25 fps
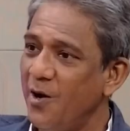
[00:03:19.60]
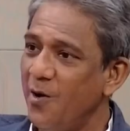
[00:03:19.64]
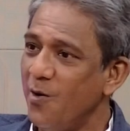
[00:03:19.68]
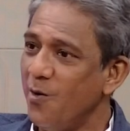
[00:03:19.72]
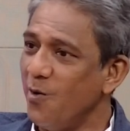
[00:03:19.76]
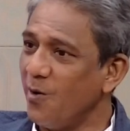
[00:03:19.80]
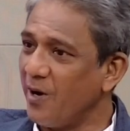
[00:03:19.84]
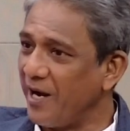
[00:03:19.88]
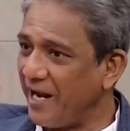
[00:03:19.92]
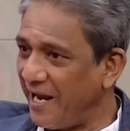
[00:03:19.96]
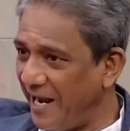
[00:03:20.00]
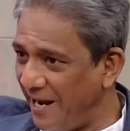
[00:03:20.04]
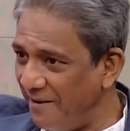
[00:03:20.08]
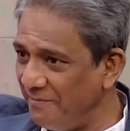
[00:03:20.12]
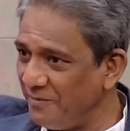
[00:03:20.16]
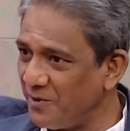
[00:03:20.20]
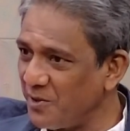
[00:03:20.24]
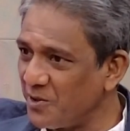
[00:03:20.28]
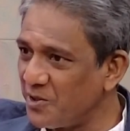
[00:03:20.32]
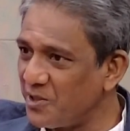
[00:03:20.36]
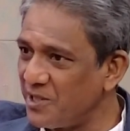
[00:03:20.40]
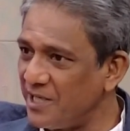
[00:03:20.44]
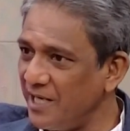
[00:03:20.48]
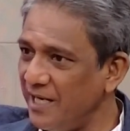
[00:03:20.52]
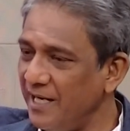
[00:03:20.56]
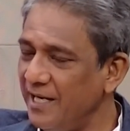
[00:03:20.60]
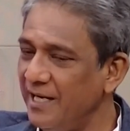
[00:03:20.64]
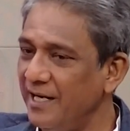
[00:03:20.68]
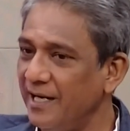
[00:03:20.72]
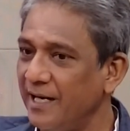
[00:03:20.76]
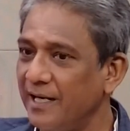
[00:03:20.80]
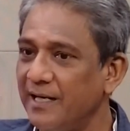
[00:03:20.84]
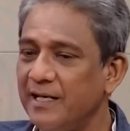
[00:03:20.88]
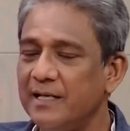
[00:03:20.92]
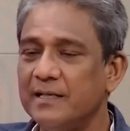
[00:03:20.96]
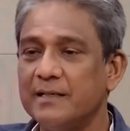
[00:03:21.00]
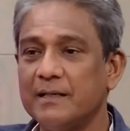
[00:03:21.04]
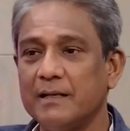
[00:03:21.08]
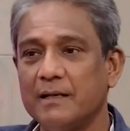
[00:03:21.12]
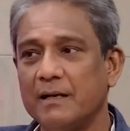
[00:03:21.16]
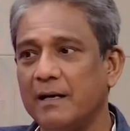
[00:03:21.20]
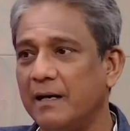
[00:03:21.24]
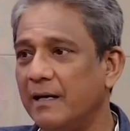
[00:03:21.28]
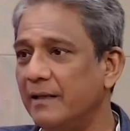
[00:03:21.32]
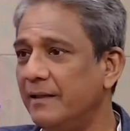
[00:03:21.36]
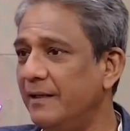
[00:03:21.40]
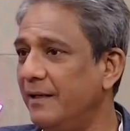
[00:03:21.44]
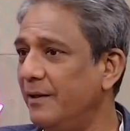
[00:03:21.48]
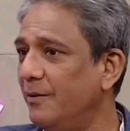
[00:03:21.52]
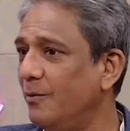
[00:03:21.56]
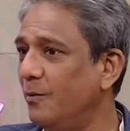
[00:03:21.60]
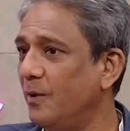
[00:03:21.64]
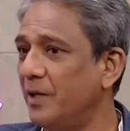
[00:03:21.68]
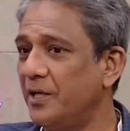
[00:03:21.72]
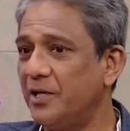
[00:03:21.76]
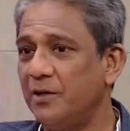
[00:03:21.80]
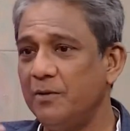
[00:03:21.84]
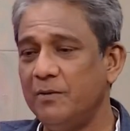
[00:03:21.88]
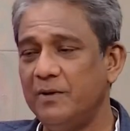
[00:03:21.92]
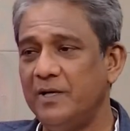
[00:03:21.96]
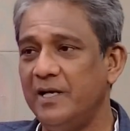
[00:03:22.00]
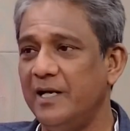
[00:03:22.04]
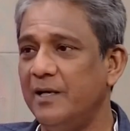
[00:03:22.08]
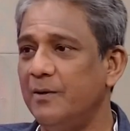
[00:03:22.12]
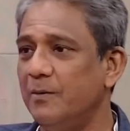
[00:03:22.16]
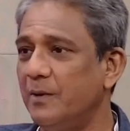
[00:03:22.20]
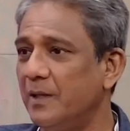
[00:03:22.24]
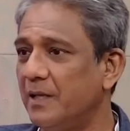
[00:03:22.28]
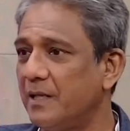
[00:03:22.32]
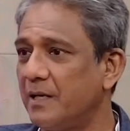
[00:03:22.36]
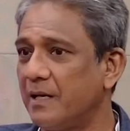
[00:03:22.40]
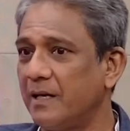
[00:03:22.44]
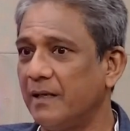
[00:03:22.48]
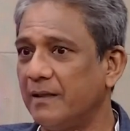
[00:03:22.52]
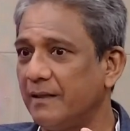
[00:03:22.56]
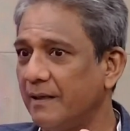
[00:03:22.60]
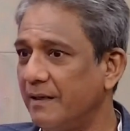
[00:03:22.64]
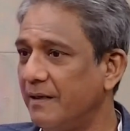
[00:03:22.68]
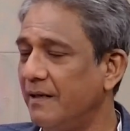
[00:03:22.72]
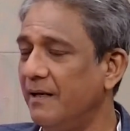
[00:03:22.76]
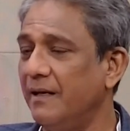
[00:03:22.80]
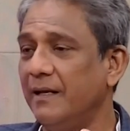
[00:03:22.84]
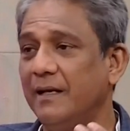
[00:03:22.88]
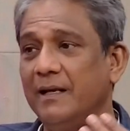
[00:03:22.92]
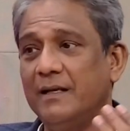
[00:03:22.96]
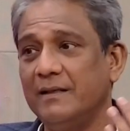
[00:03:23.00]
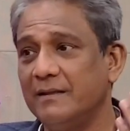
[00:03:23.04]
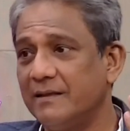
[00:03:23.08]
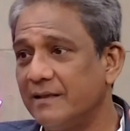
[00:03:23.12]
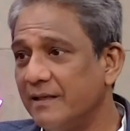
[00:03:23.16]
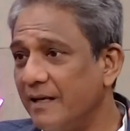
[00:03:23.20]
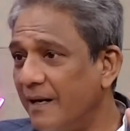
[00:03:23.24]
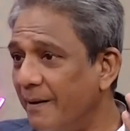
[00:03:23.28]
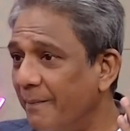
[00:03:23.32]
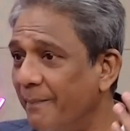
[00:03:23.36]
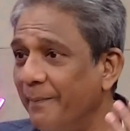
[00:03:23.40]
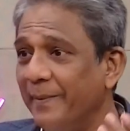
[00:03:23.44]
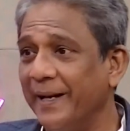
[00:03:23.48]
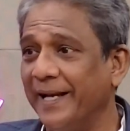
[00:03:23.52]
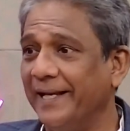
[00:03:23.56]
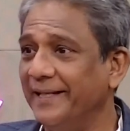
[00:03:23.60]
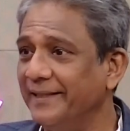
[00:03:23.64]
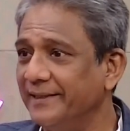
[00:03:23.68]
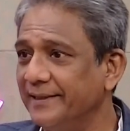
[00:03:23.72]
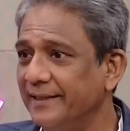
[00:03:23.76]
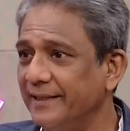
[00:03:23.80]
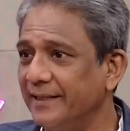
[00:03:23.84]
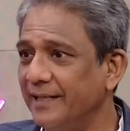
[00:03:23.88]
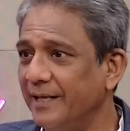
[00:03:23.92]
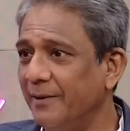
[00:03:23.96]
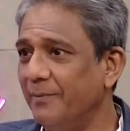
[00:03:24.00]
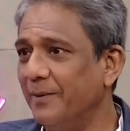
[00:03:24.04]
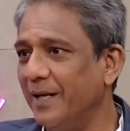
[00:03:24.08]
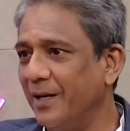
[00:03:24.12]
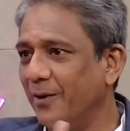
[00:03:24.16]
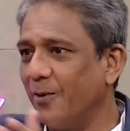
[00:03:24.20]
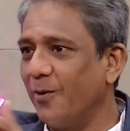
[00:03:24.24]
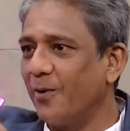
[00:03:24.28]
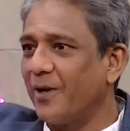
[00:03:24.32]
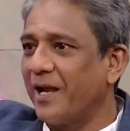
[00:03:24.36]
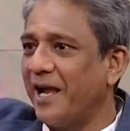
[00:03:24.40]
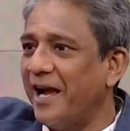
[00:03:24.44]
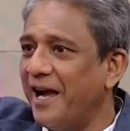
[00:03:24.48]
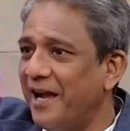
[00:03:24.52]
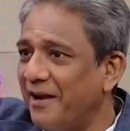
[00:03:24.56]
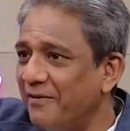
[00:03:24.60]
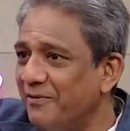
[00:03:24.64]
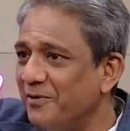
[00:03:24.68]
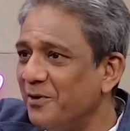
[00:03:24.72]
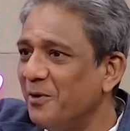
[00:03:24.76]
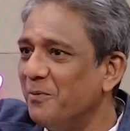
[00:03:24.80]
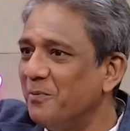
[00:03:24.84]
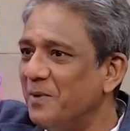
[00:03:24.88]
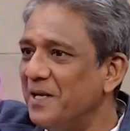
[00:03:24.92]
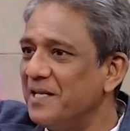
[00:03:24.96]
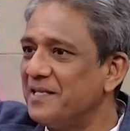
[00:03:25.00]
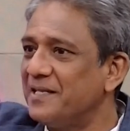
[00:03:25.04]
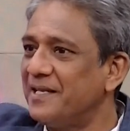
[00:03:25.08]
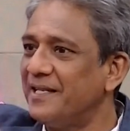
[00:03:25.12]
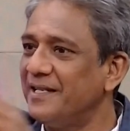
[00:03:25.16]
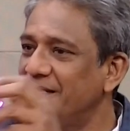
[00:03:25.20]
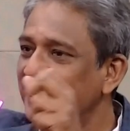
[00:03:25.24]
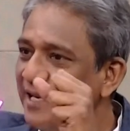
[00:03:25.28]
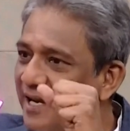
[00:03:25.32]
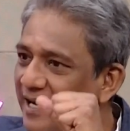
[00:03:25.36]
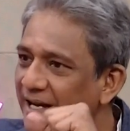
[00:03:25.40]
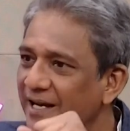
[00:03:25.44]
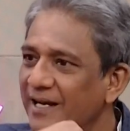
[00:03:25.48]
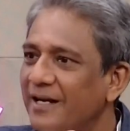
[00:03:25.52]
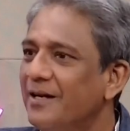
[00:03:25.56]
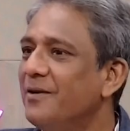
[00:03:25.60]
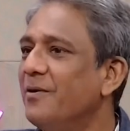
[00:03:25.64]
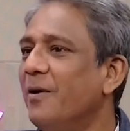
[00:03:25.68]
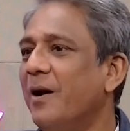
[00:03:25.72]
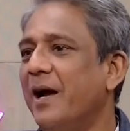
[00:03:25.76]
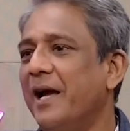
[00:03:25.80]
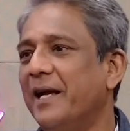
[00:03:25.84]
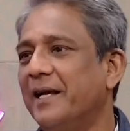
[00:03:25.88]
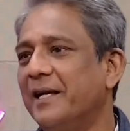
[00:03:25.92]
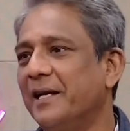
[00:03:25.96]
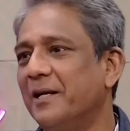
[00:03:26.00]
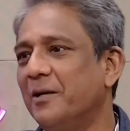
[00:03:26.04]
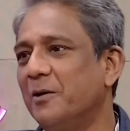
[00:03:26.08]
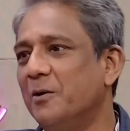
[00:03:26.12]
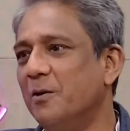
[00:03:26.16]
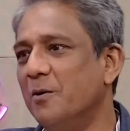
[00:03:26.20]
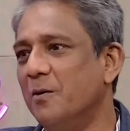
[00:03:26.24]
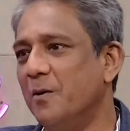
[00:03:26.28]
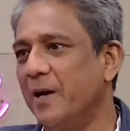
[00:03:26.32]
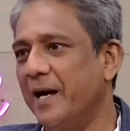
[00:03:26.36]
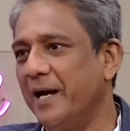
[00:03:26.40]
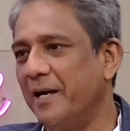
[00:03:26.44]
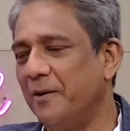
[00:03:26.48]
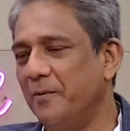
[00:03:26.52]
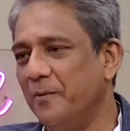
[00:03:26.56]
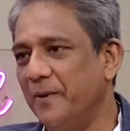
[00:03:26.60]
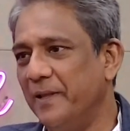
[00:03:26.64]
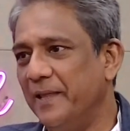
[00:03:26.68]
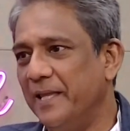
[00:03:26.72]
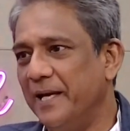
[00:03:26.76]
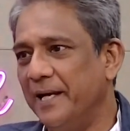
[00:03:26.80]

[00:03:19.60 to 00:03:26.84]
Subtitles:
who came to see and he said, Adil, what you did with Kathakali is amazing. I'm like, okay, I have your blessing. Now I can go ahead with